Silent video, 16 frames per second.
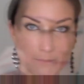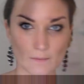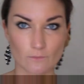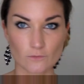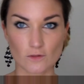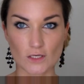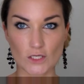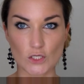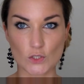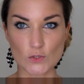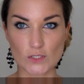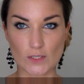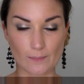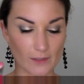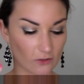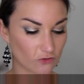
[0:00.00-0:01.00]
I'm just going to use a
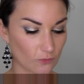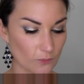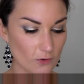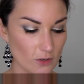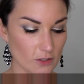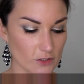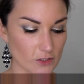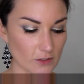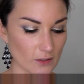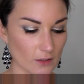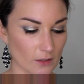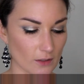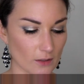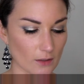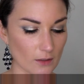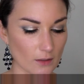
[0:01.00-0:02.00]
blusher brush.
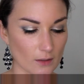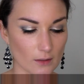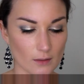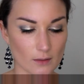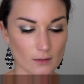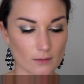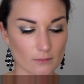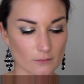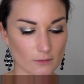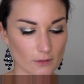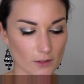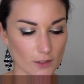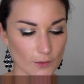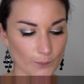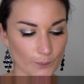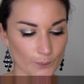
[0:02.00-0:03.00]
Just going
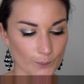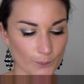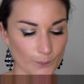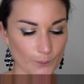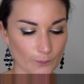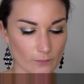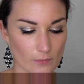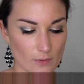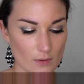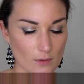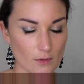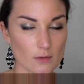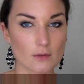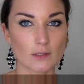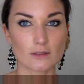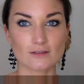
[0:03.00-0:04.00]
to
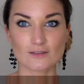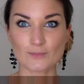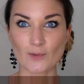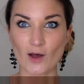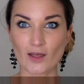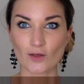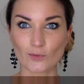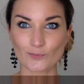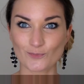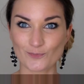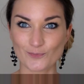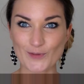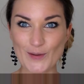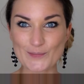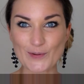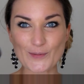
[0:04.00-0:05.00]
smile
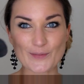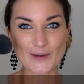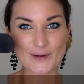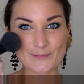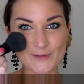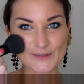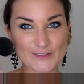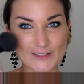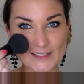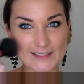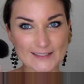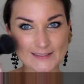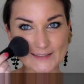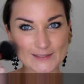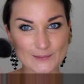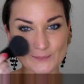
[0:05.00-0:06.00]
and pop that on my
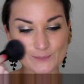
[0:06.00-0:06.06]
cheeks.